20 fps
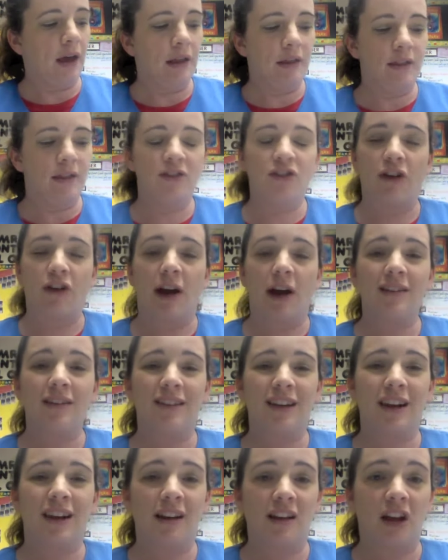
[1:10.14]
this ground
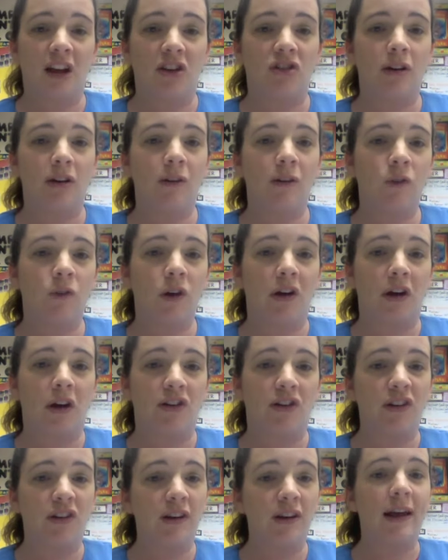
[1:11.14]
state electron
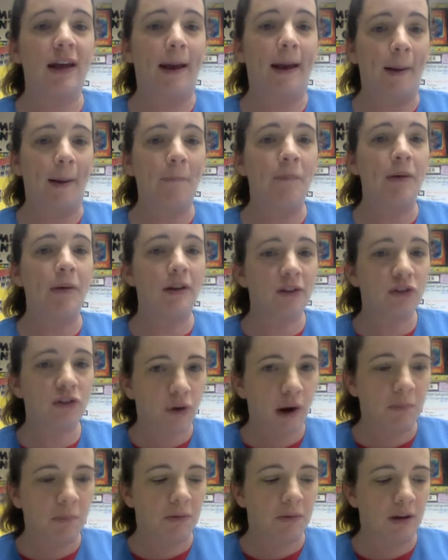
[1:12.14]
configuration can be
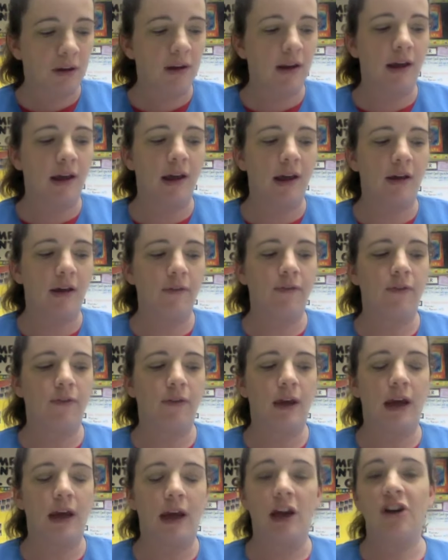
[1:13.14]
disrupted if
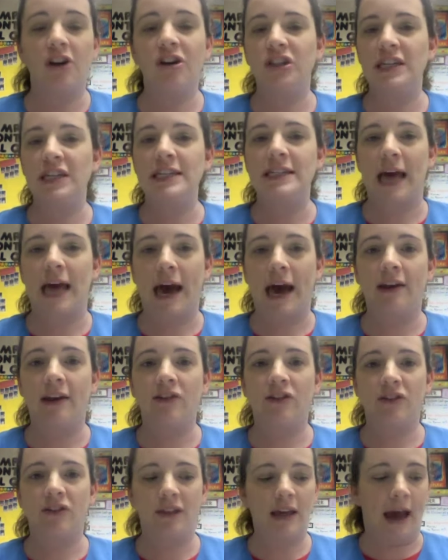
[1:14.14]
energy is
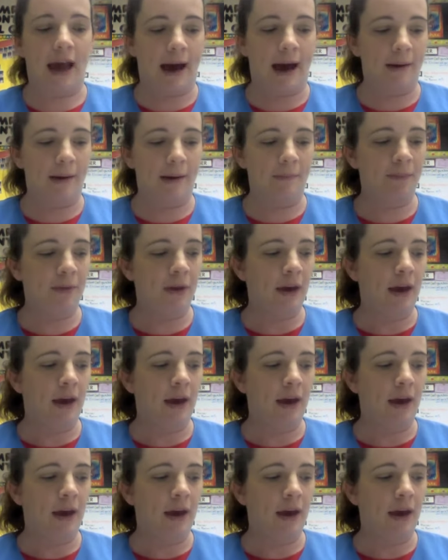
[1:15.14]
added to the atom,